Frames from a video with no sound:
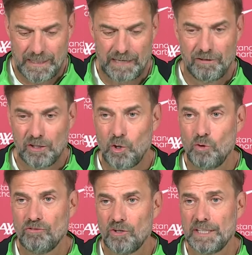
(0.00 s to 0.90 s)
they will
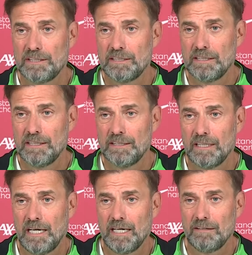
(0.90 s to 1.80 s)
go for it,
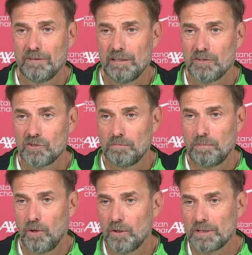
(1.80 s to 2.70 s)
and I will
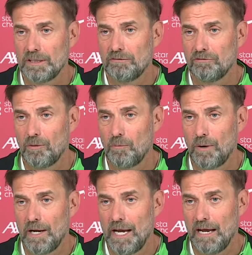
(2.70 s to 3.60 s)
support it from
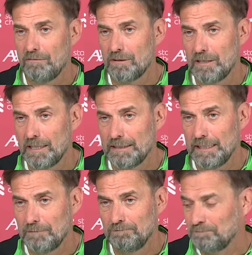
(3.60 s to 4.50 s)
wherever I
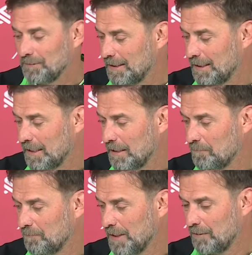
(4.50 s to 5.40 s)
am,
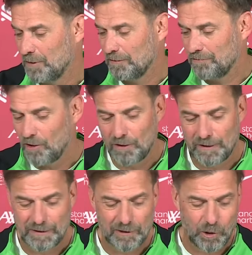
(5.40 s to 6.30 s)
and will follow
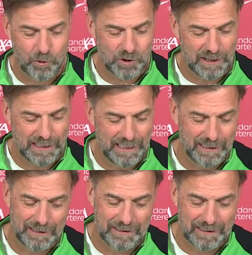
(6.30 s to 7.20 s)
it closely
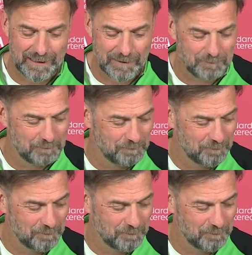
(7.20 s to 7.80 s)
and